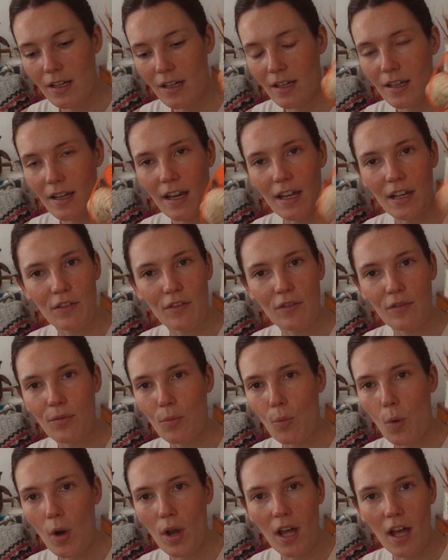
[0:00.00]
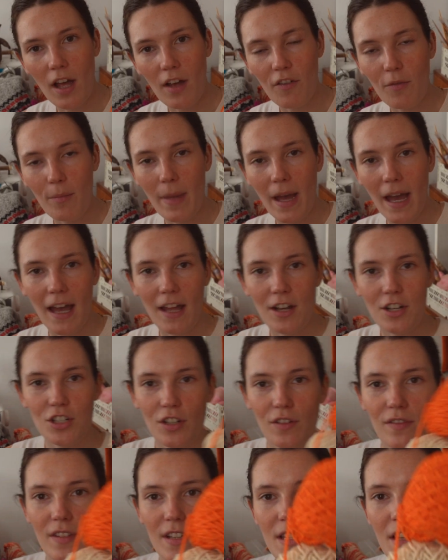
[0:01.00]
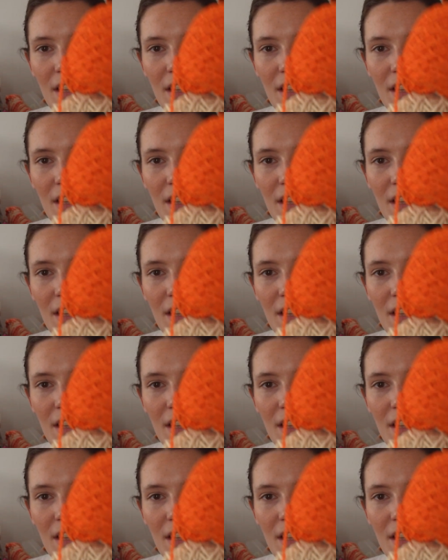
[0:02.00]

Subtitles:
kind of one-off batch of this